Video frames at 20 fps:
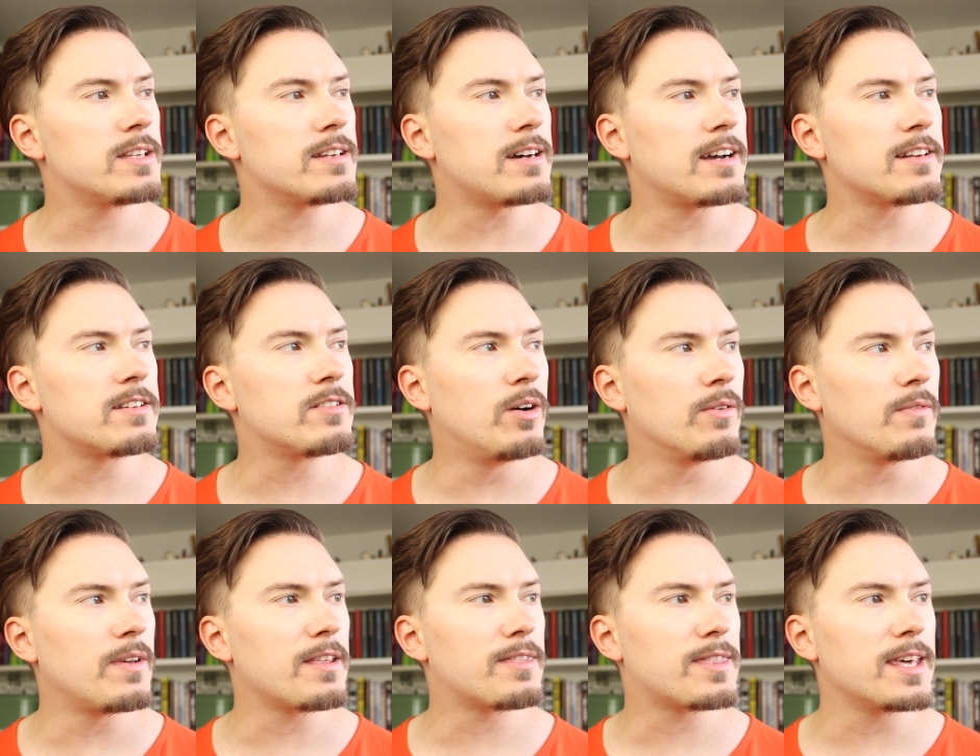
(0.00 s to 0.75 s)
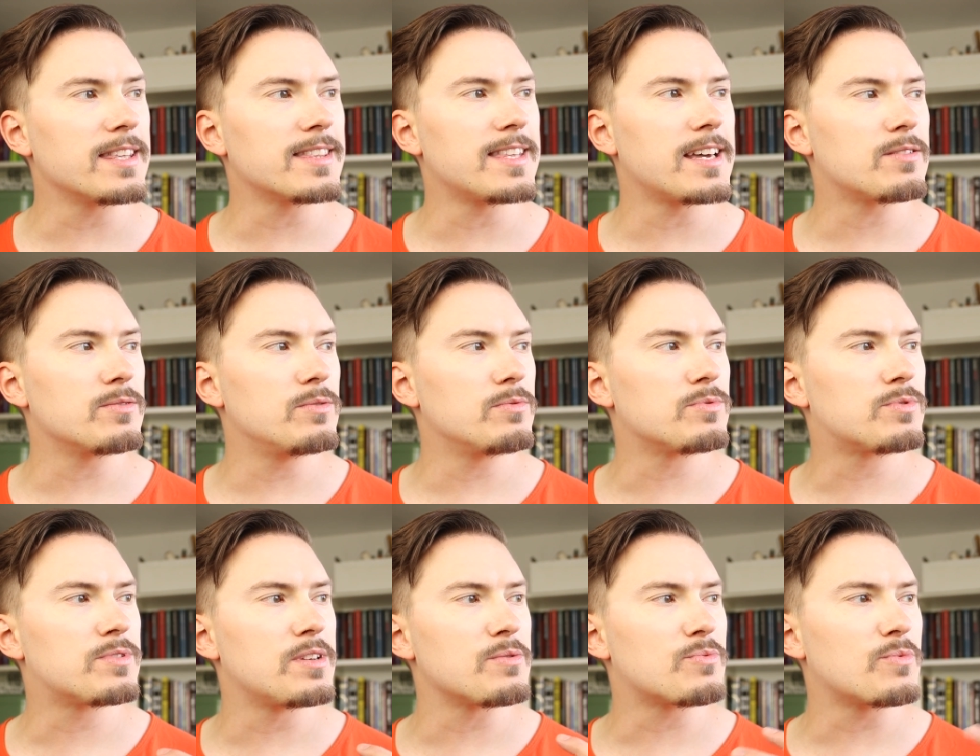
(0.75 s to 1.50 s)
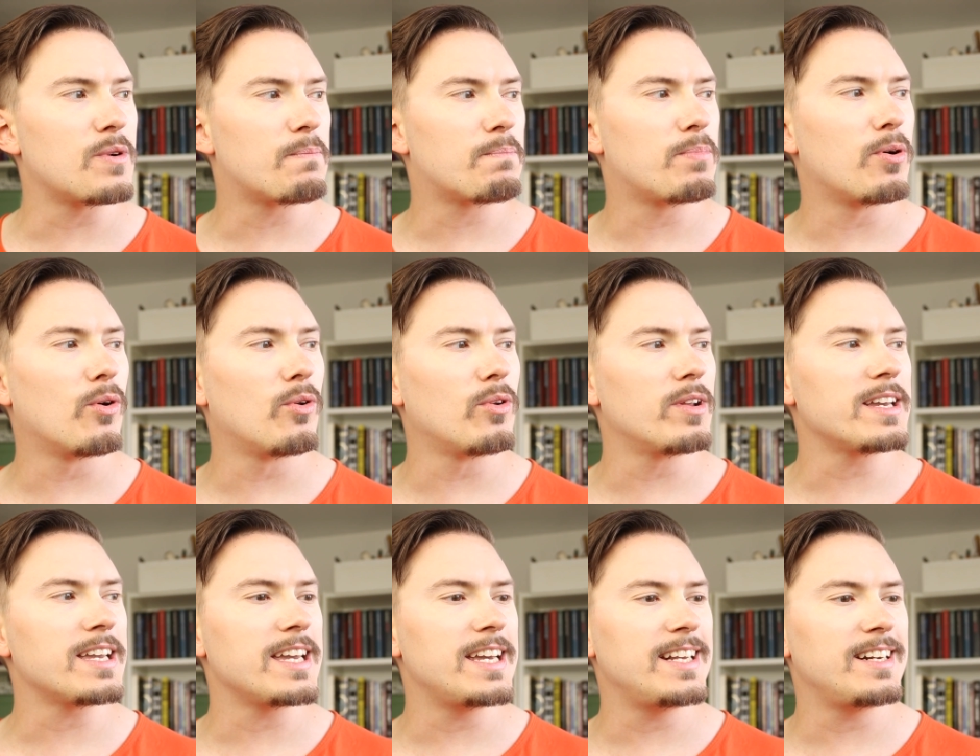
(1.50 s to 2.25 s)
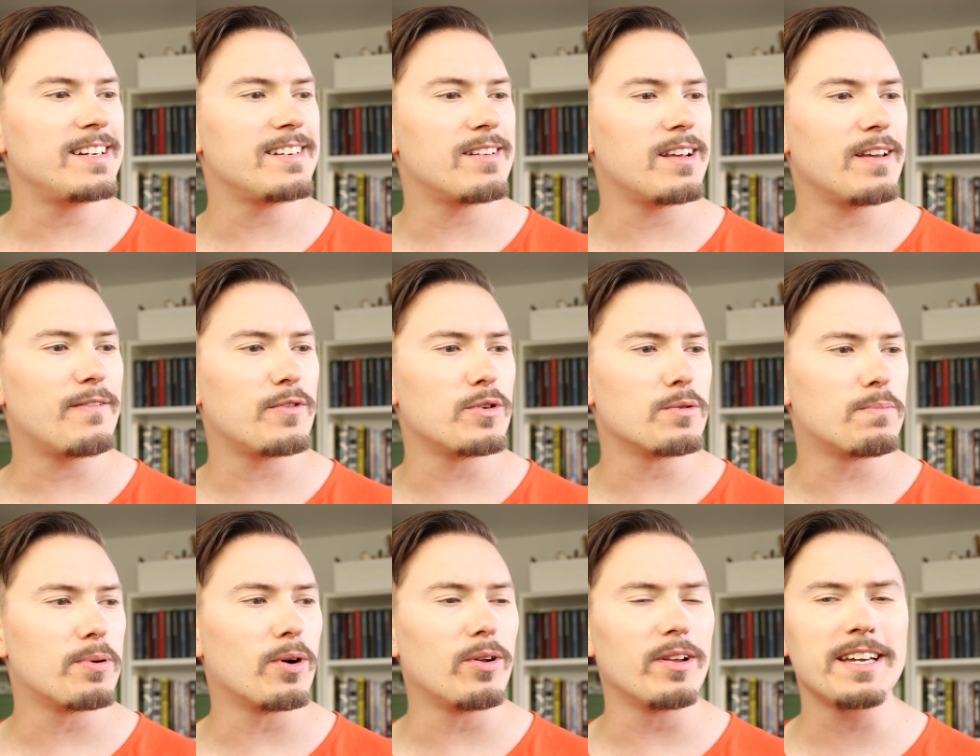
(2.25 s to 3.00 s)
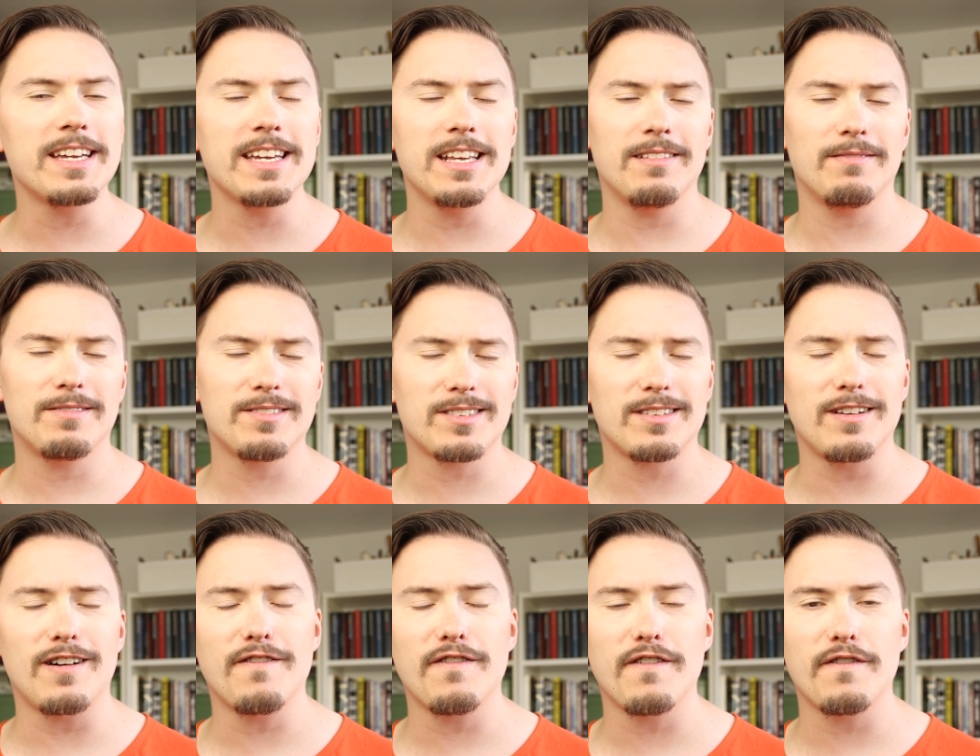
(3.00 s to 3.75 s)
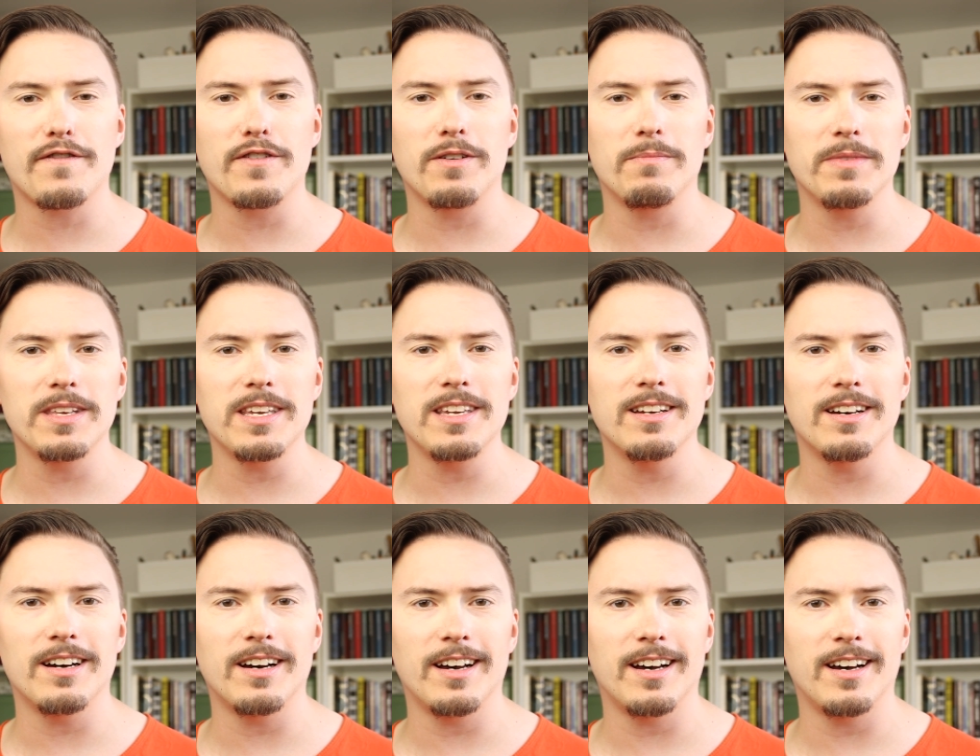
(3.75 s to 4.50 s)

I think that since we're pulling in stuff from the